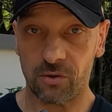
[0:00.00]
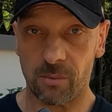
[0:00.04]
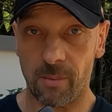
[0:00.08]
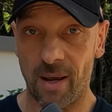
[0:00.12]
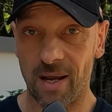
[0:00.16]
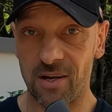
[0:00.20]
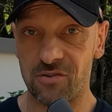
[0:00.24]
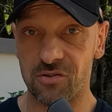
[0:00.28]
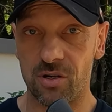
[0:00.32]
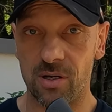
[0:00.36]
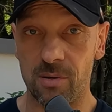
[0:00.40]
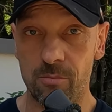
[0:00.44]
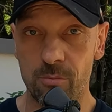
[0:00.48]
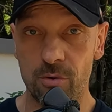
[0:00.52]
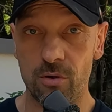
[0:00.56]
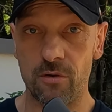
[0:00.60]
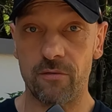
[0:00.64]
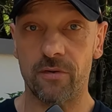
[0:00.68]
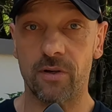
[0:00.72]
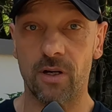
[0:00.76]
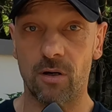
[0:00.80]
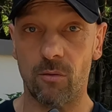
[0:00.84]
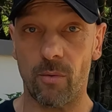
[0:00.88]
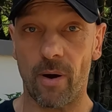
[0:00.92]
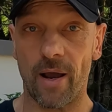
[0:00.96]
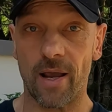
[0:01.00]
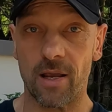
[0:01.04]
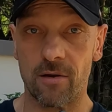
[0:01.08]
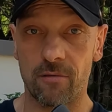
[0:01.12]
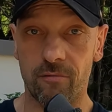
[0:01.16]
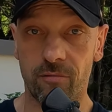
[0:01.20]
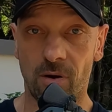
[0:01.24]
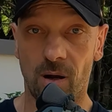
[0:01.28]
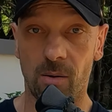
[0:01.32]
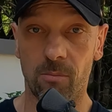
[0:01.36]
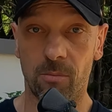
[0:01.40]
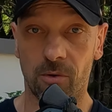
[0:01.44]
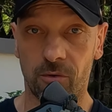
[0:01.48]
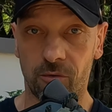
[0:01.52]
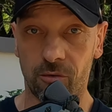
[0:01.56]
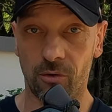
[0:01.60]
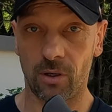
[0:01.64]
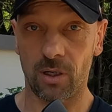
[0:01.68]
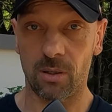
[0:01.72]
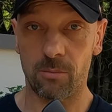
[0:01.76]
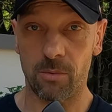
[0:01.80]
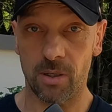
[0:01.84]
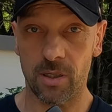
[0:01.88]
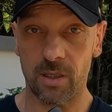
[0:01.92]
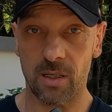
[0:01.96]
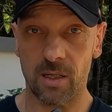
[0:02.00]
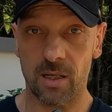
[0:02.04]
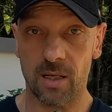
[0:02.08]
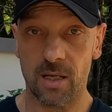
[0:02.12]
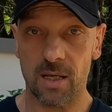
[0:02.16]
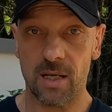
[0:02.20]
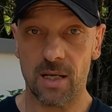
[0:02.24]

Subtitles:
I'm actually moving away from Salomon,